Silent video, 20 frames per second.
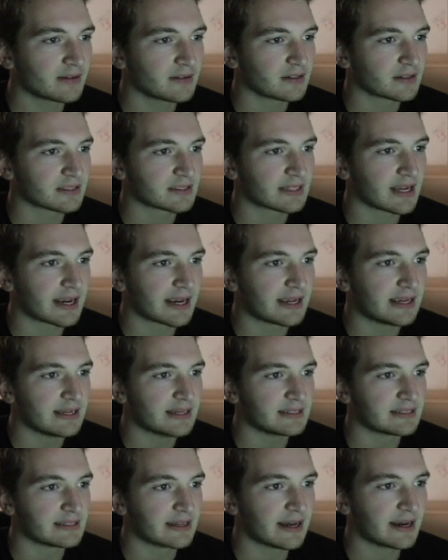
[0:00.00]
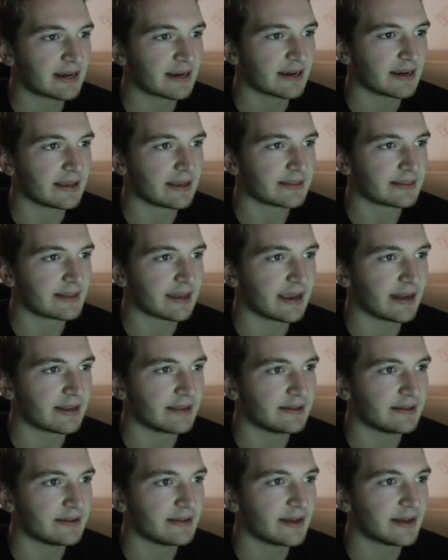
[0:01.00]
Looks like he's not going to hit that.
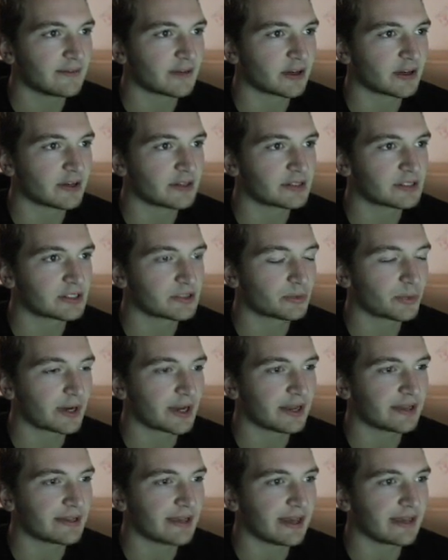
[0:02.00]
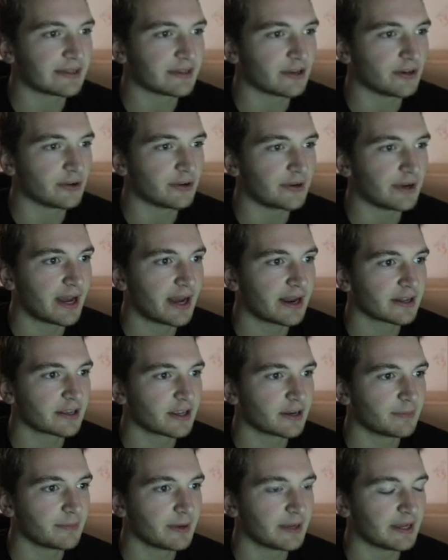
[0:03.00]
He did have a good swing on that, though. Not a
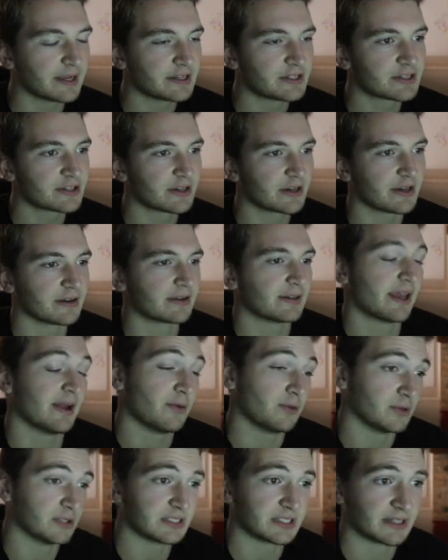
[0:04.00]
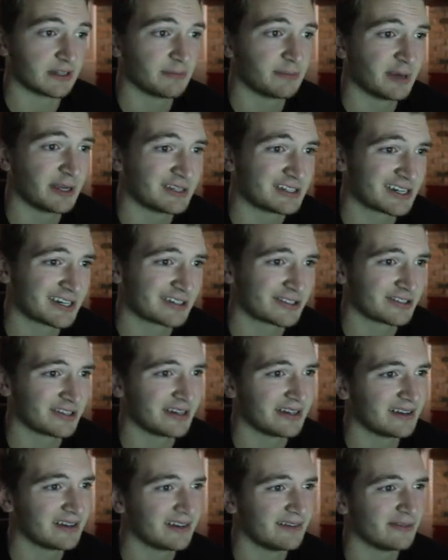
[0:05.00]
good pitch. Or that was a good pitch, actually.
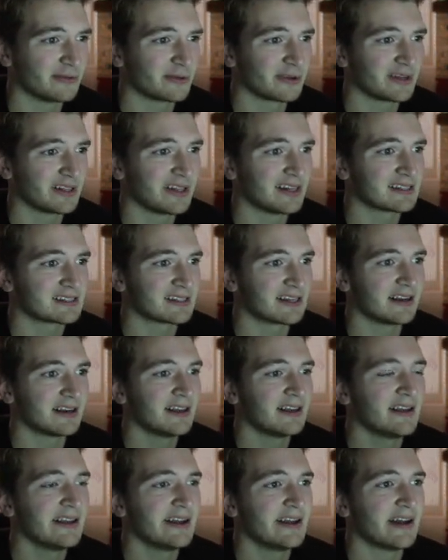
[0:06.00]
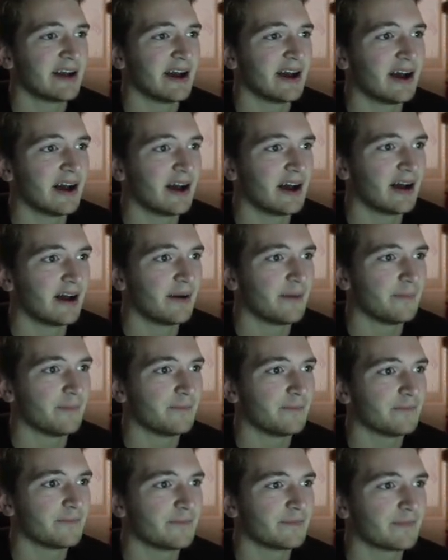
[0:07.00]
I didn't even realize that.
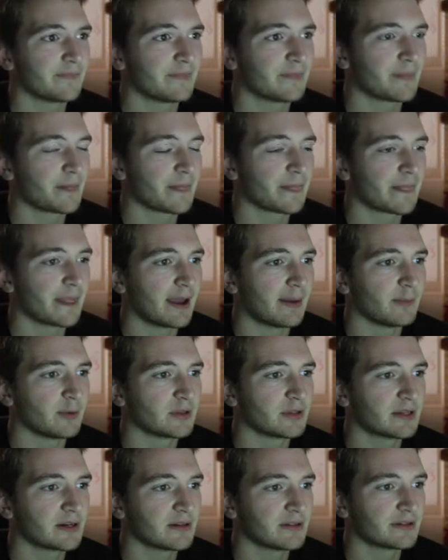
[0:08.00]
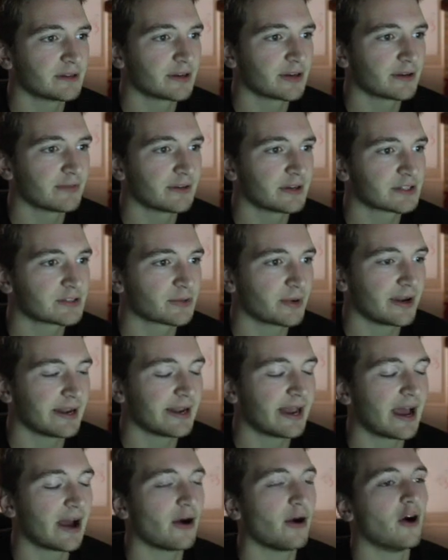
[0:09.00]
I'm a little nervous right
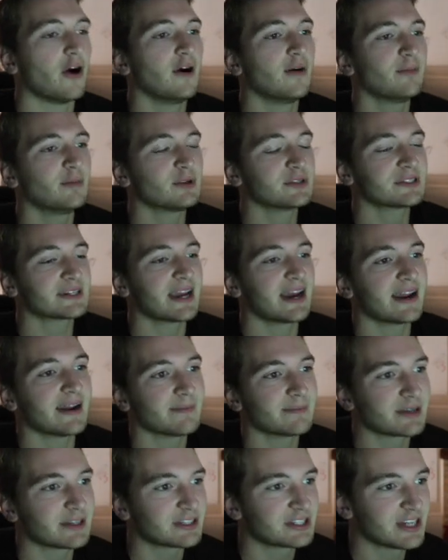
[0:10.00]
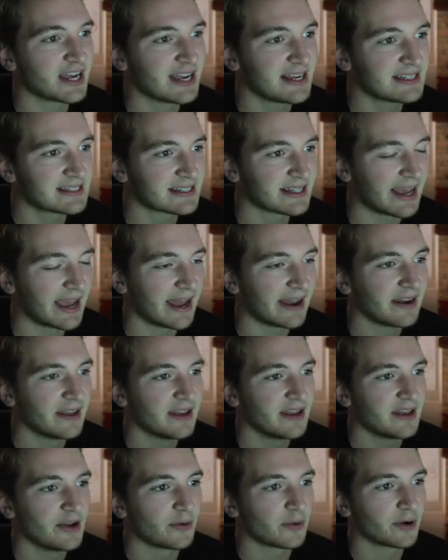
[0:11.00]
now. Almost got him to chase that.
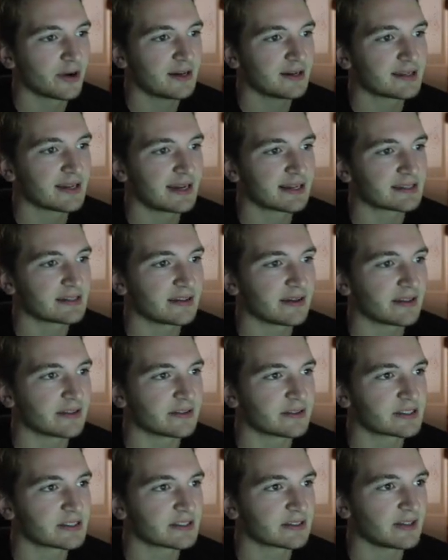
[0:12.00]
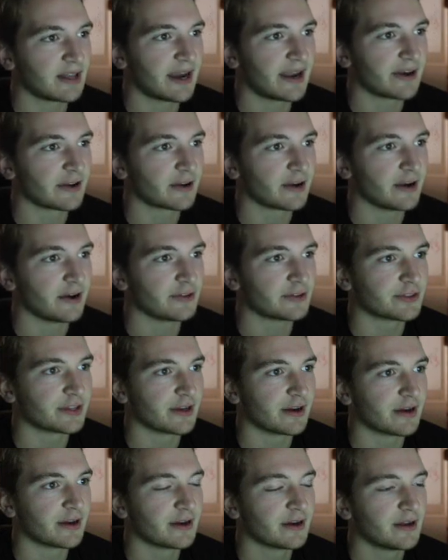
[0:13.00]
We're going to toss another slider out
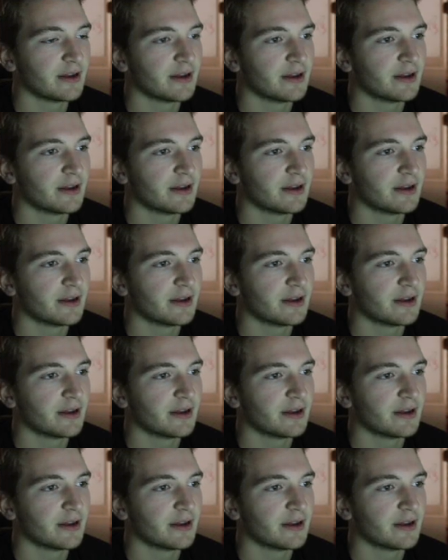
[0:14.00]
there.